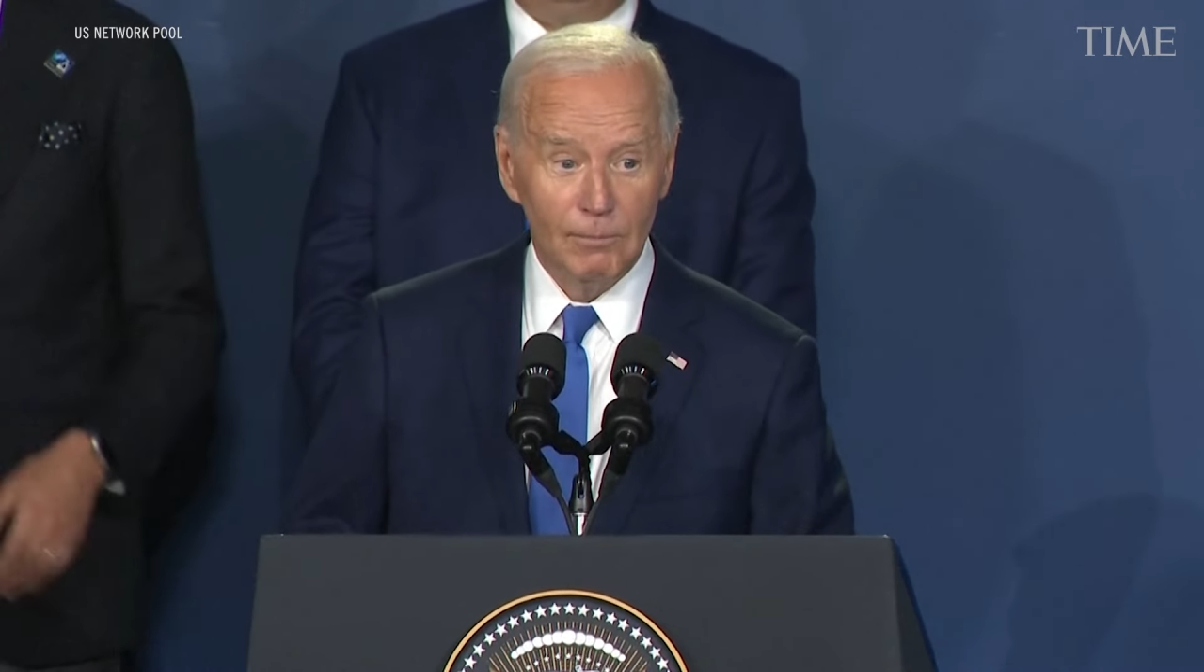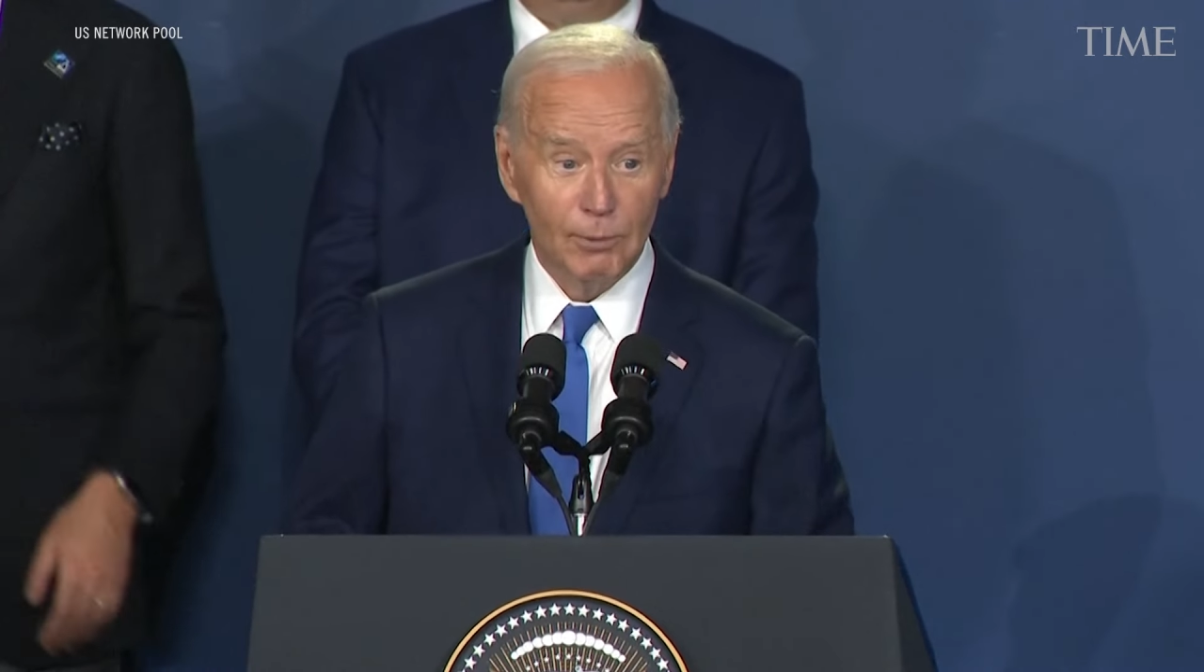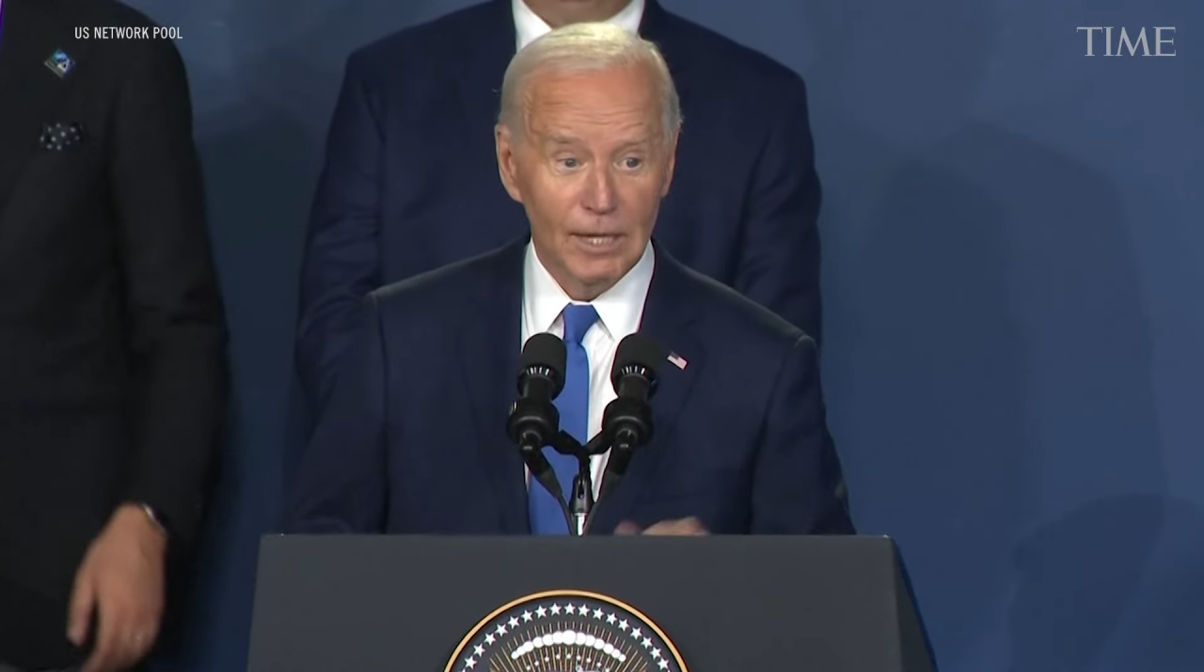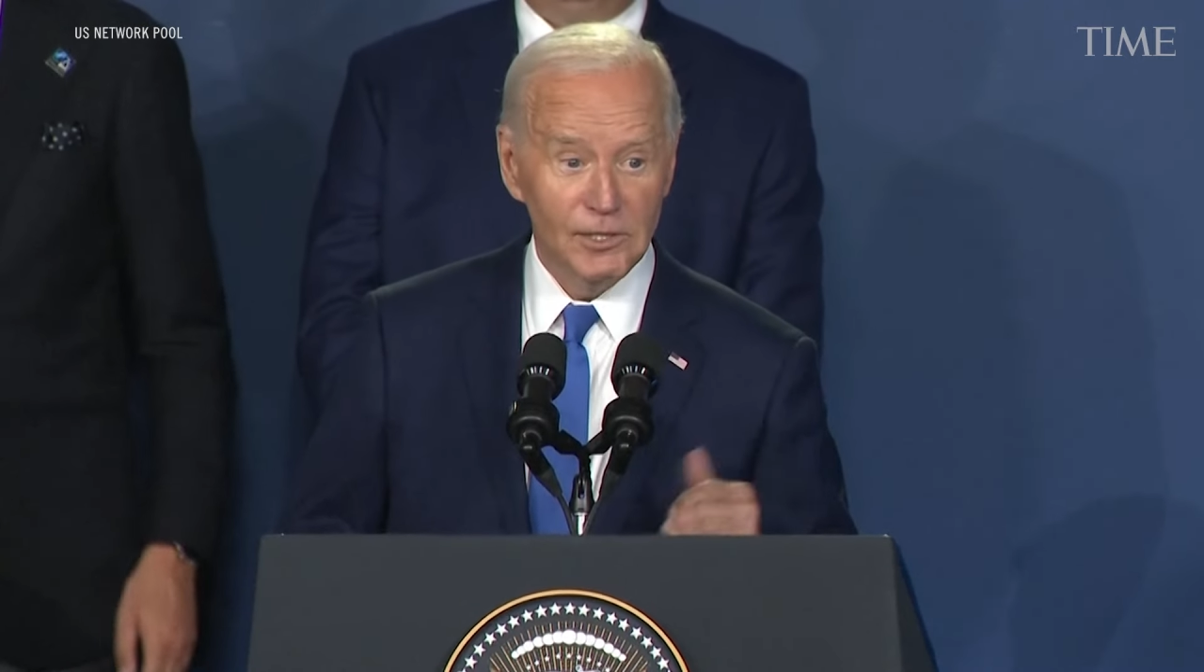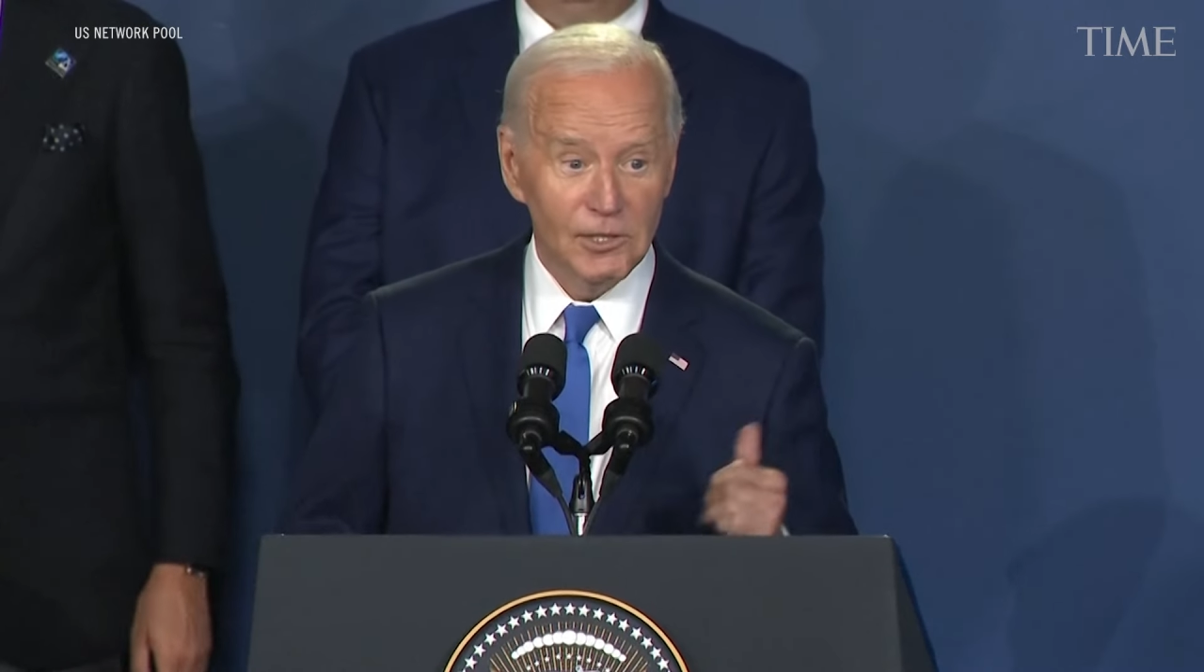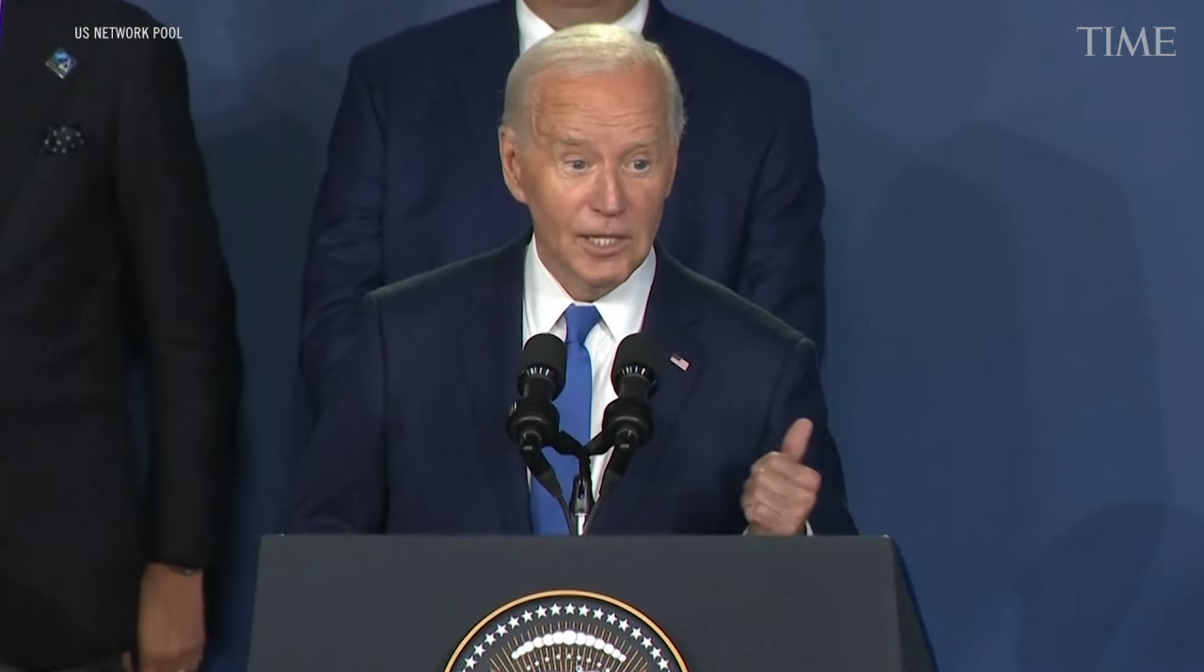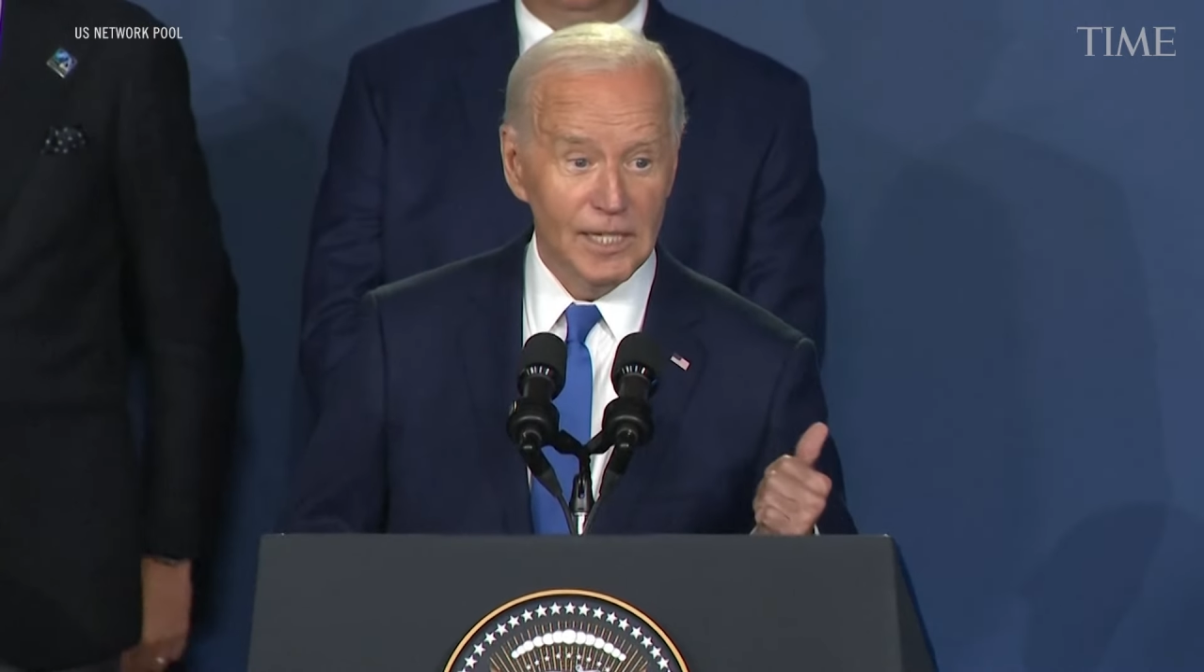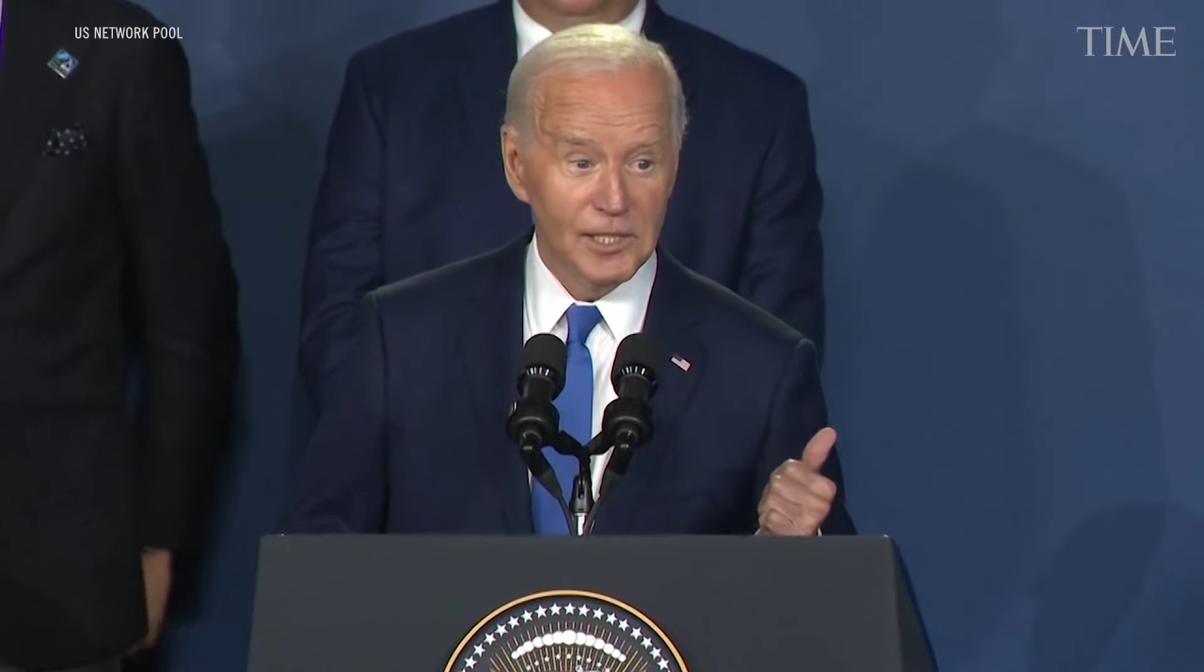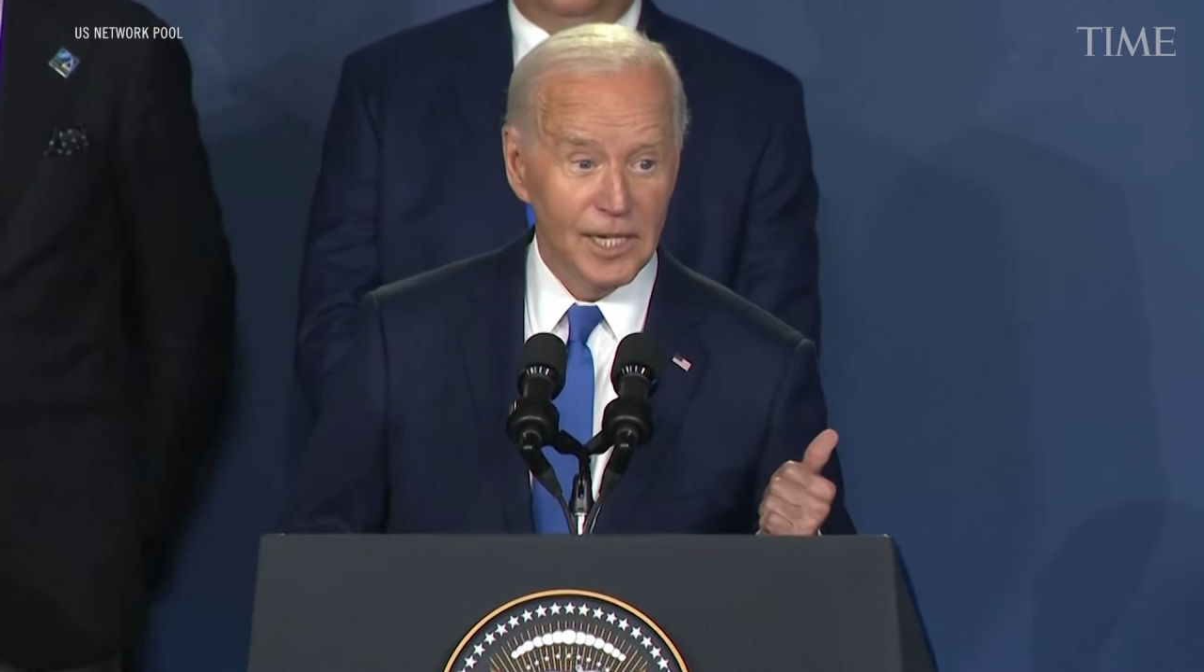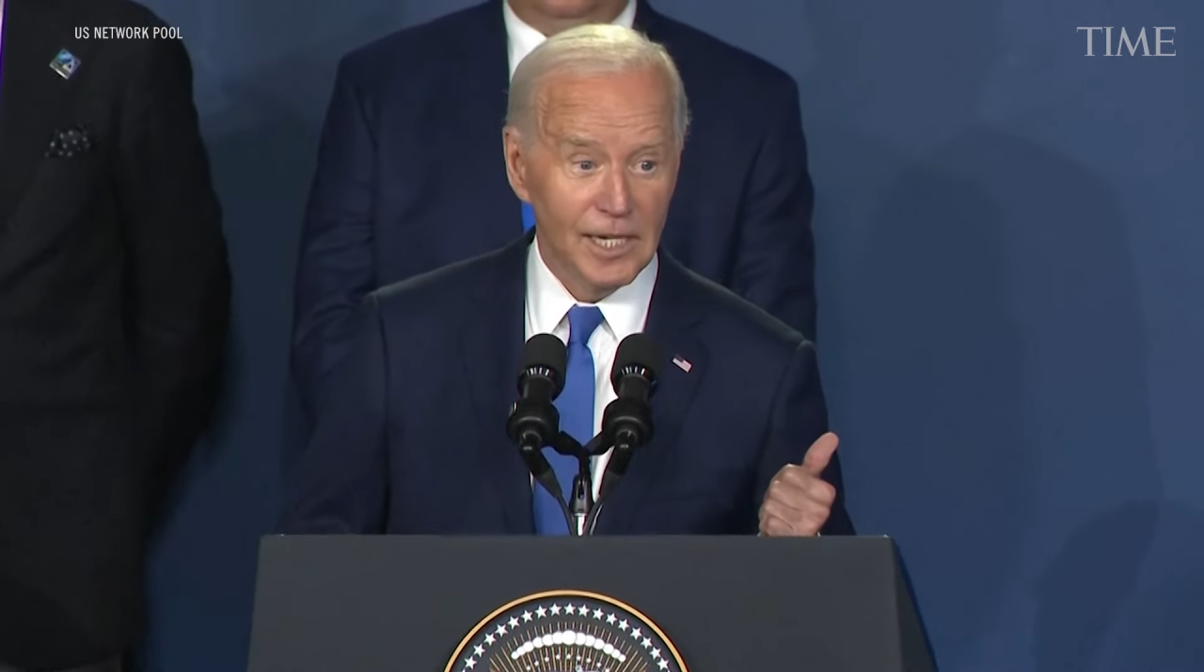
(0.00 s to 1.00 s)
President
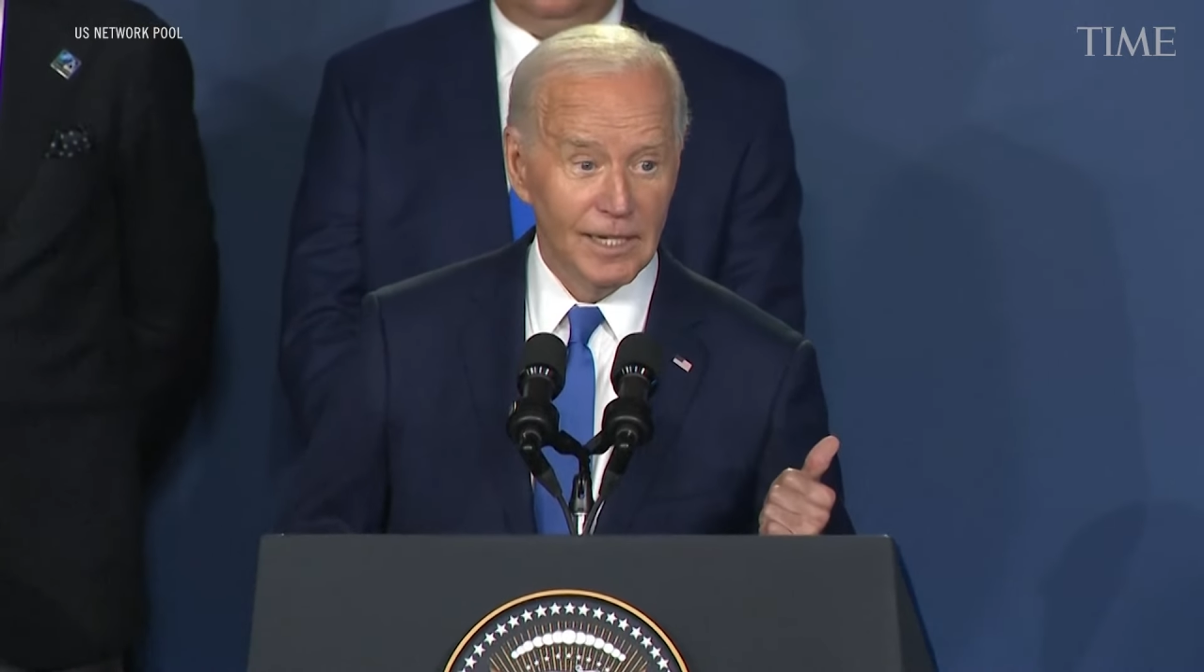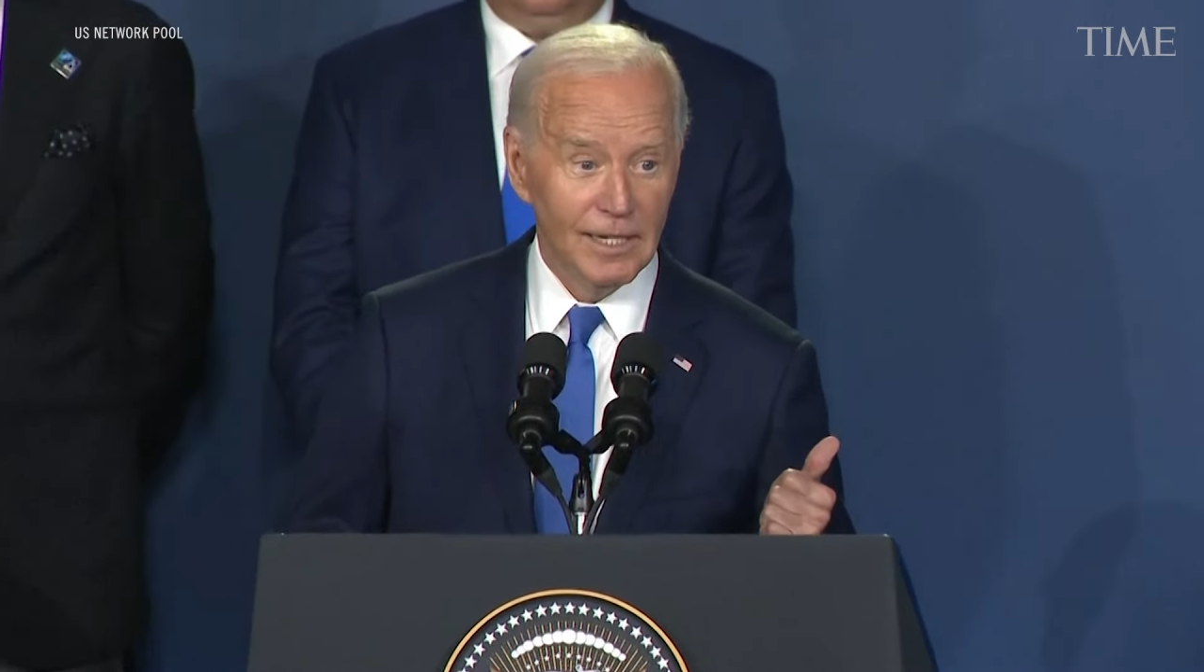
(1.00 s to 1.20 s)
Zelensky.